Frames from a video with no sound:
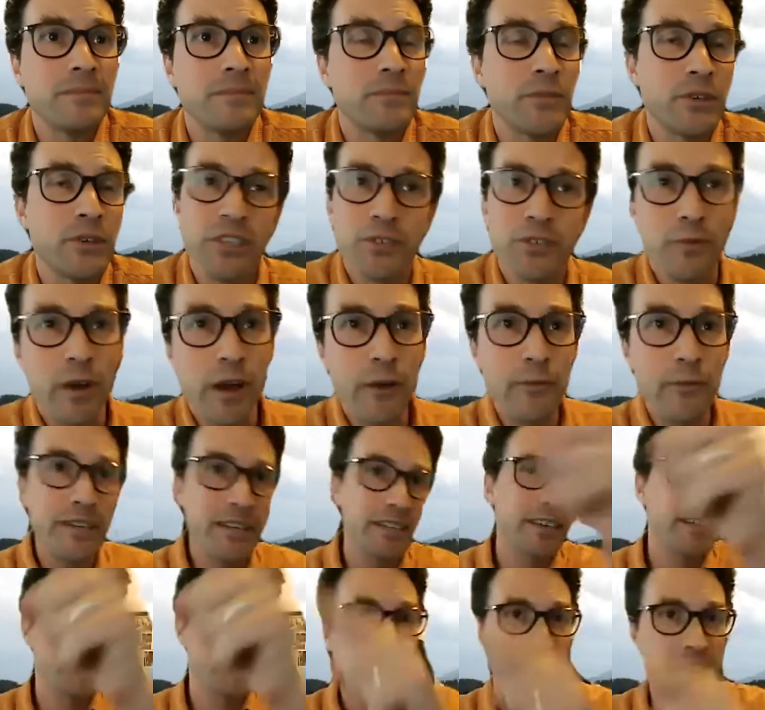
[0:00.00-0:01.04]
which is why we need to
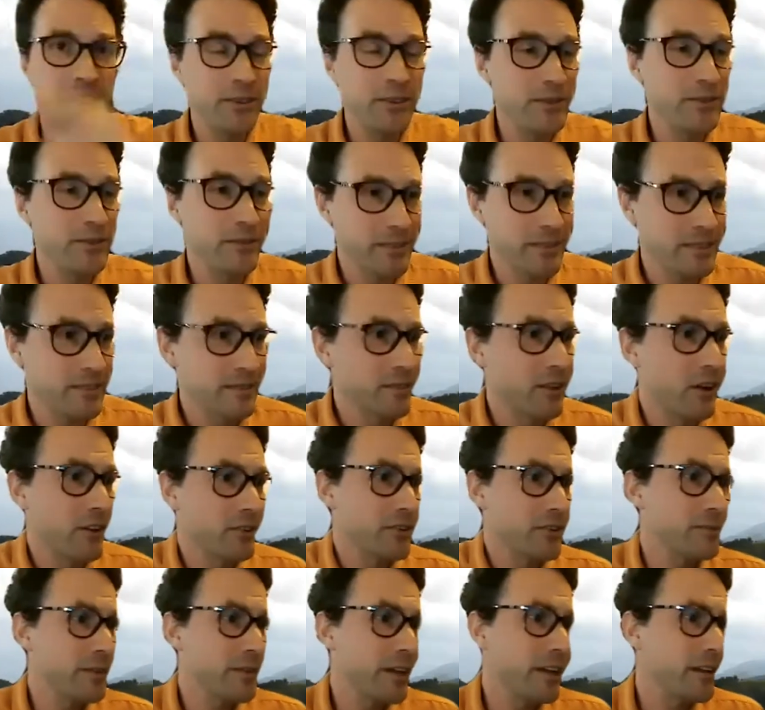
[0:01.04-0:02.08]
continue
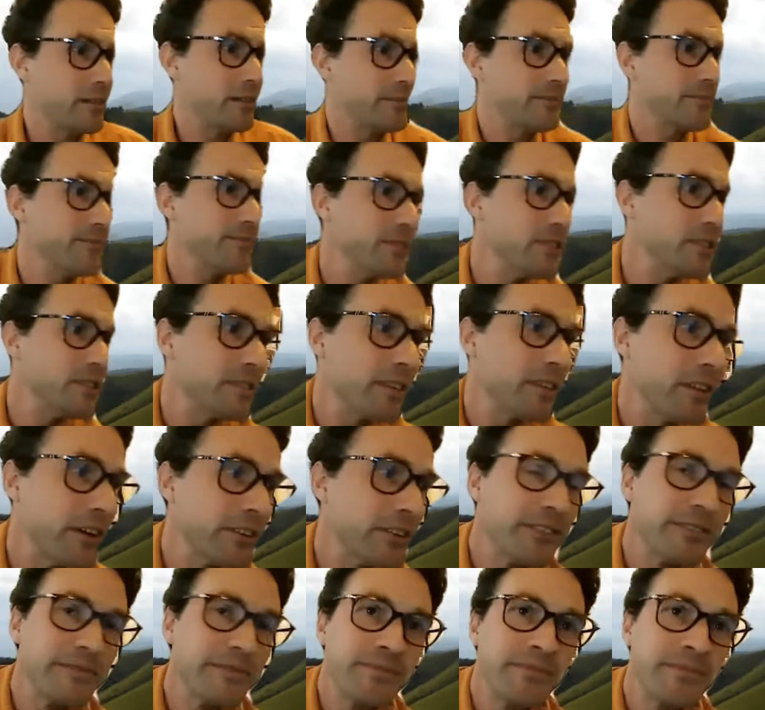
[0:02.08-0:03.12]
long-term data
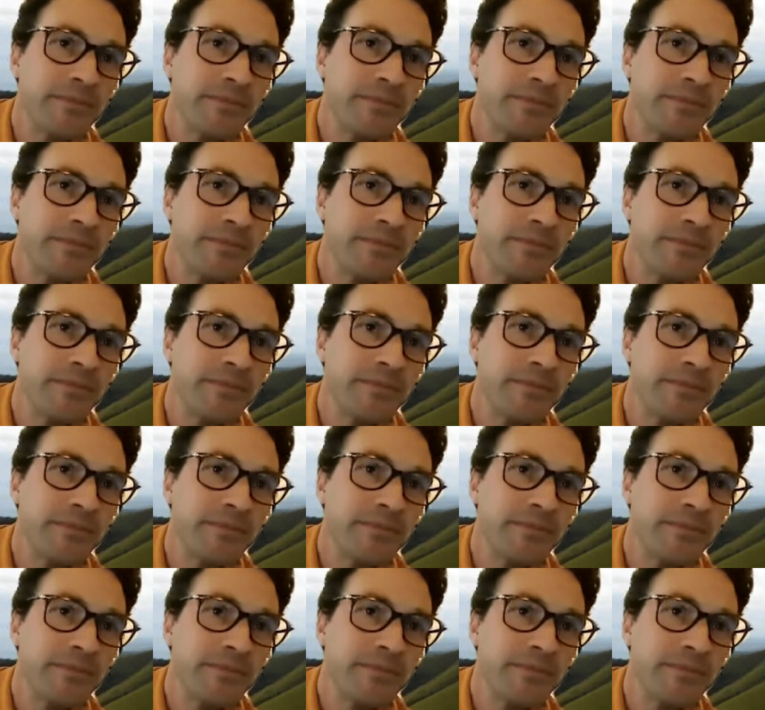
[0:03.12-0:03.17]
collection.